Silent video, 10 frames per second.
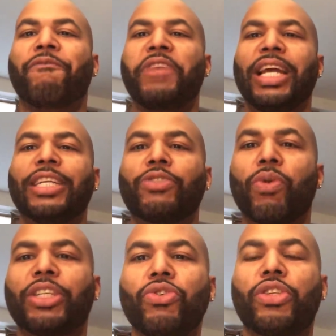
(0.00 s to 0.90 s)
Finish
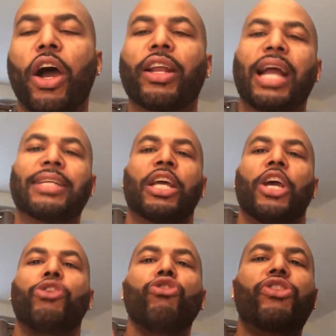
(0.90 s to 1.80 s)
what you started, guys.
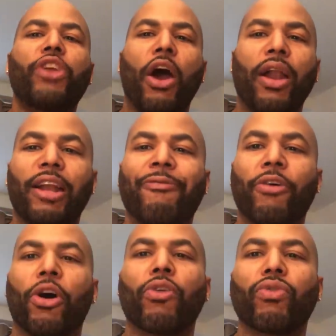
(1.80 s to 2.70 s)
You started it
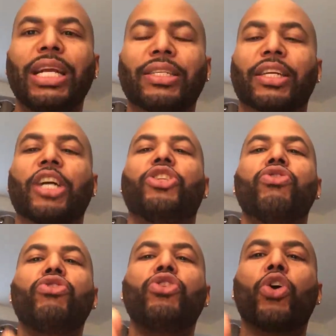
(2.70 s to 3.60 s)
for a reason because
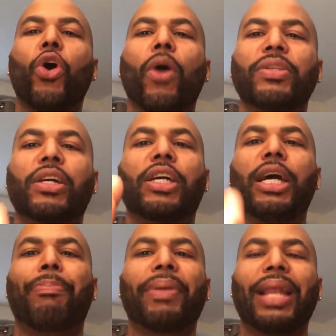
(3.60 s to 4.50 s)
you knew it was a
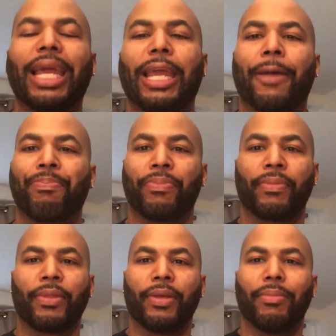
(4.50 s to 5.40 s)
good plan,
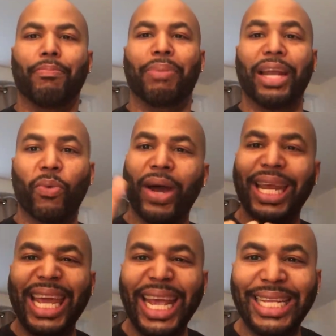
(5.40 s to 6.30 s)
but it
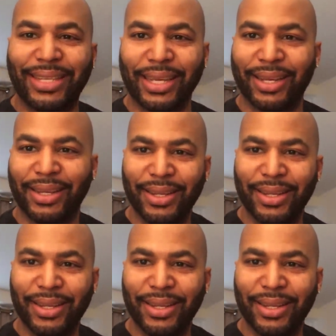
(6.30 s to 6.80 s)
wasn't easy.